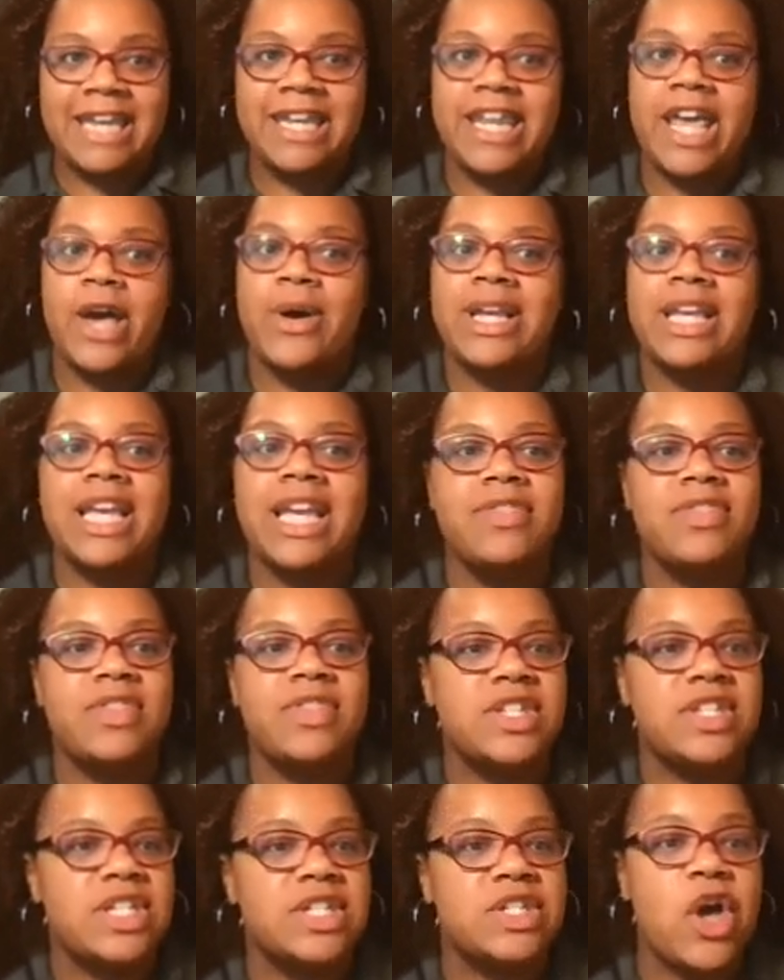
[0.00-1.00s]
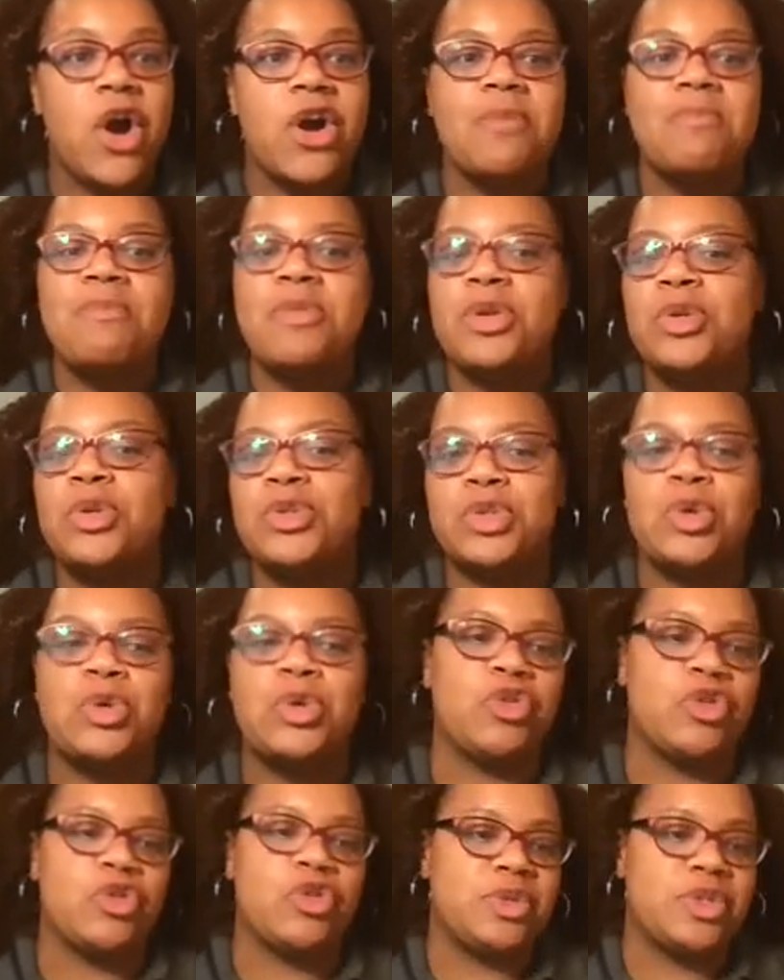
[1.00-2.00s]
Now, again, this is our middle school
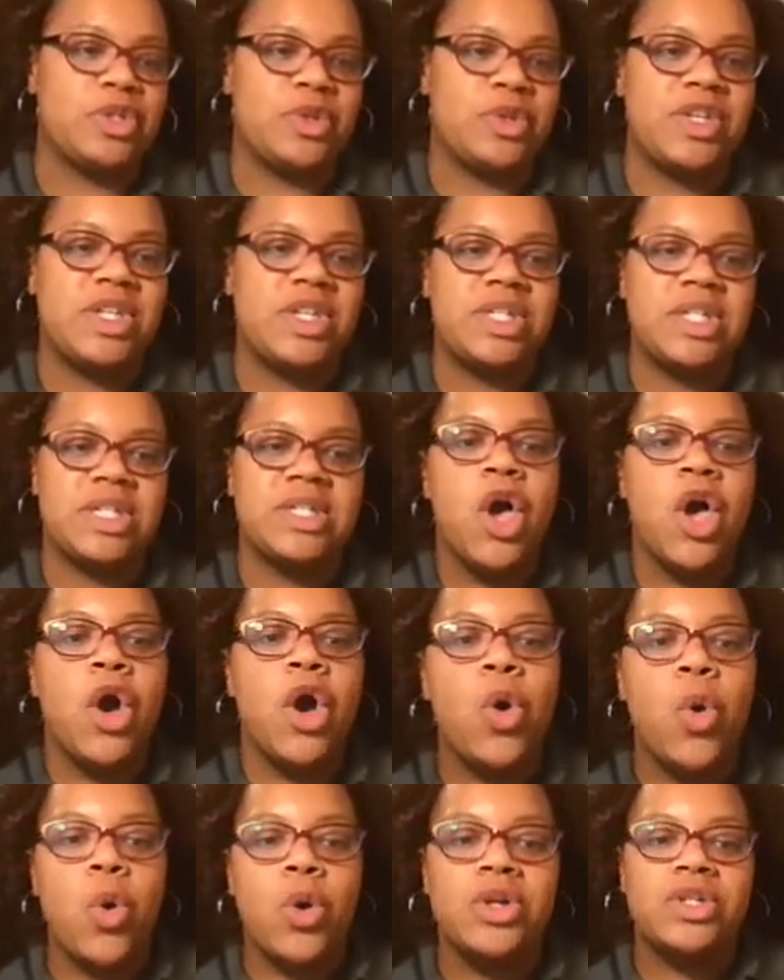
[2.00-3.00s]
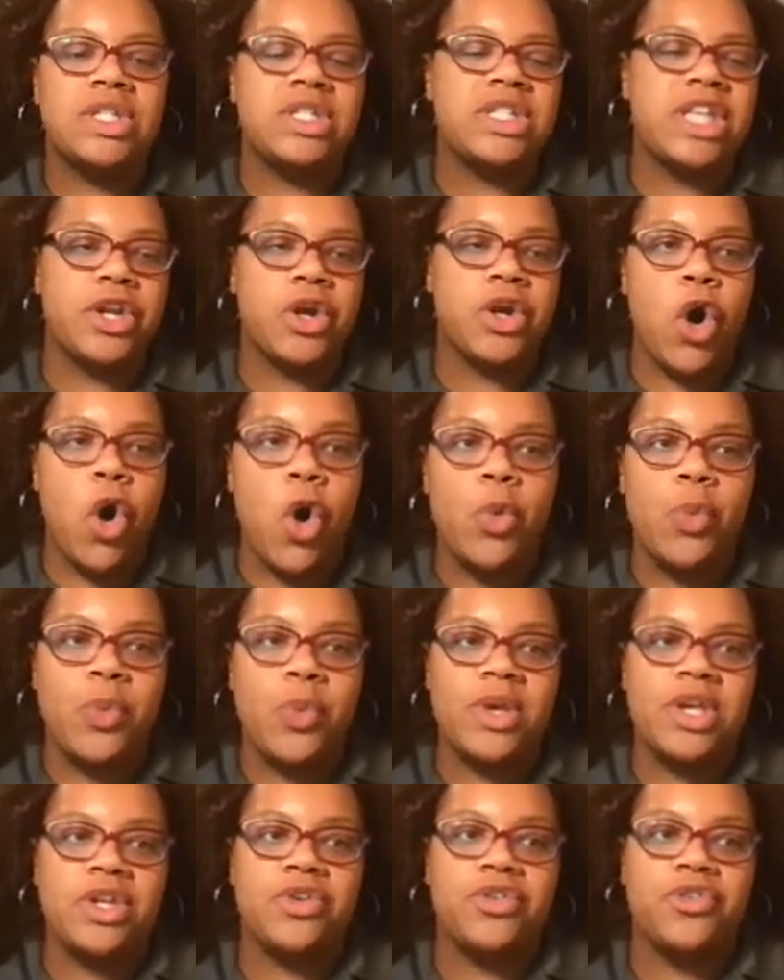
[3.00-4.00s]
group. So this is courses that are
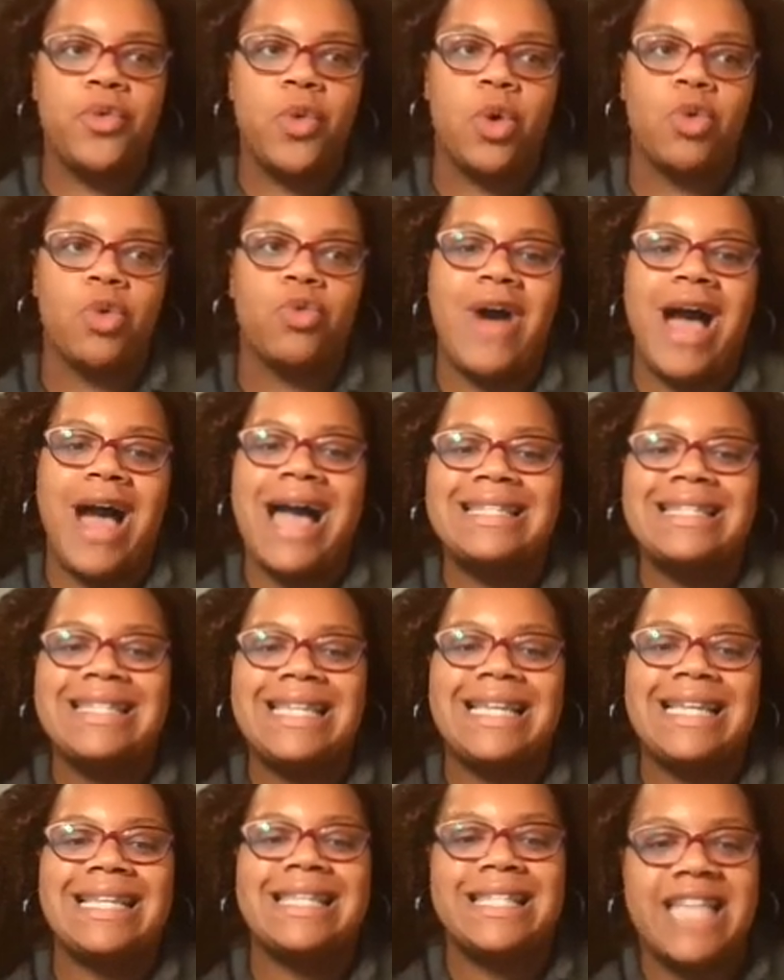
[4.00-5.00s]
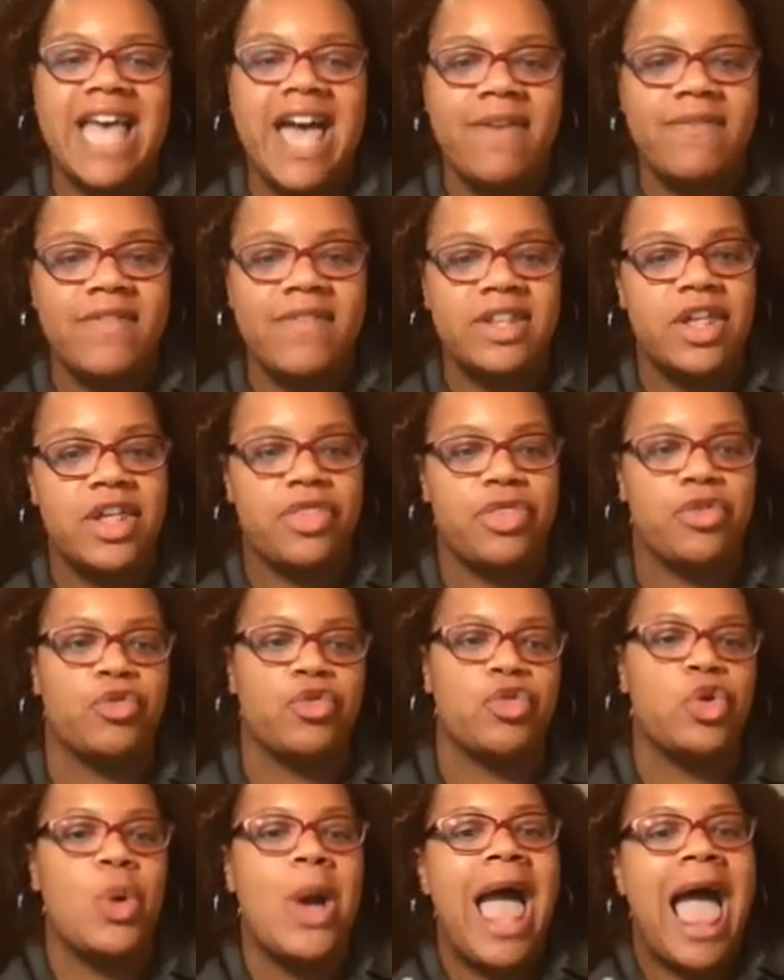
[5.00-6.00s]
open for rising 7th
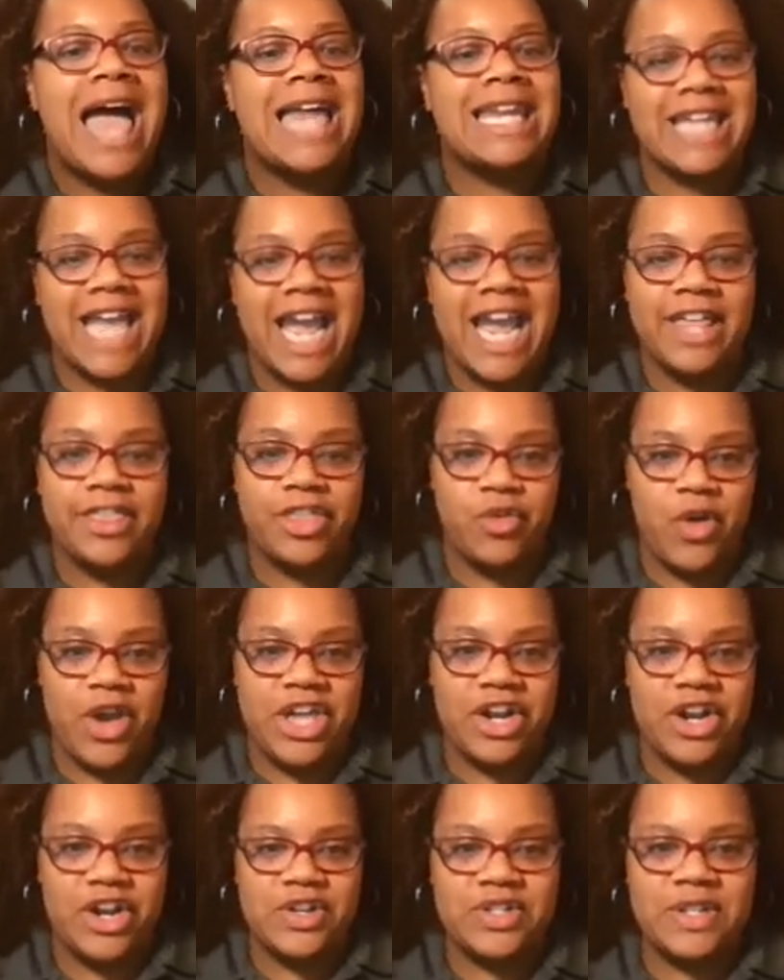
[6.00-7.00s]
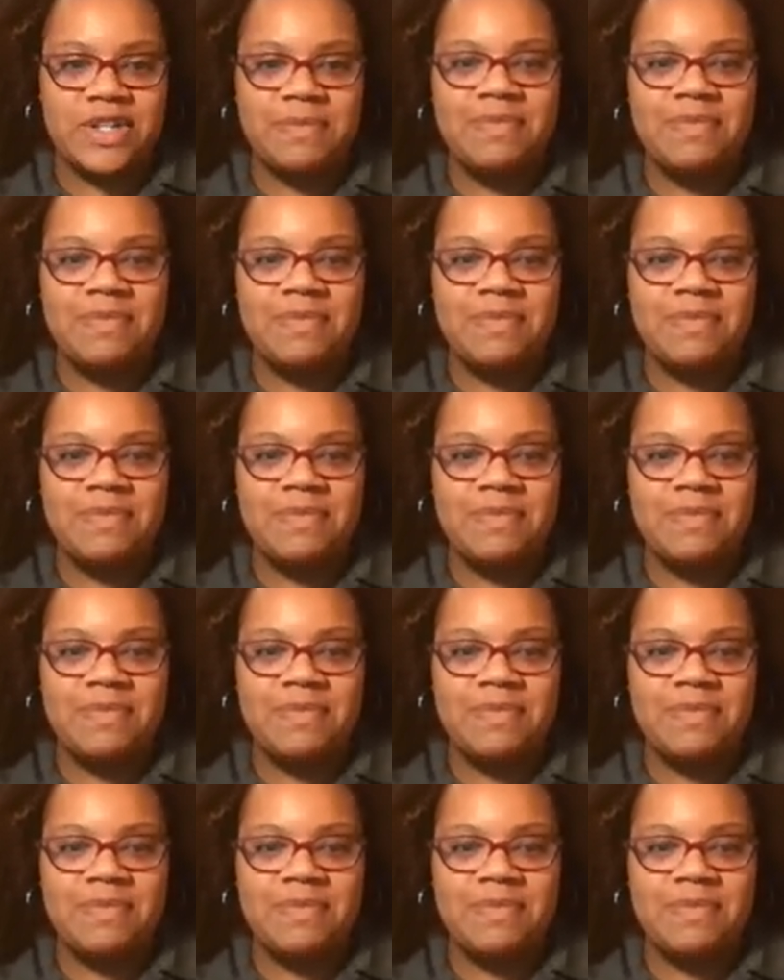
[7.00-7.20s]
through 9th graders.